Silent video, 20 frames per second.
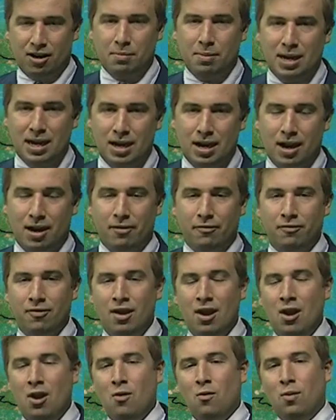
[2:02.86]
to be enough
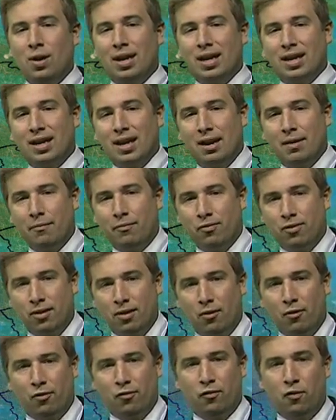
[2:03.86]
when it comes to
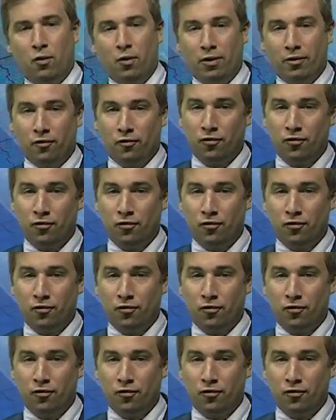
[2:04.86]
those forest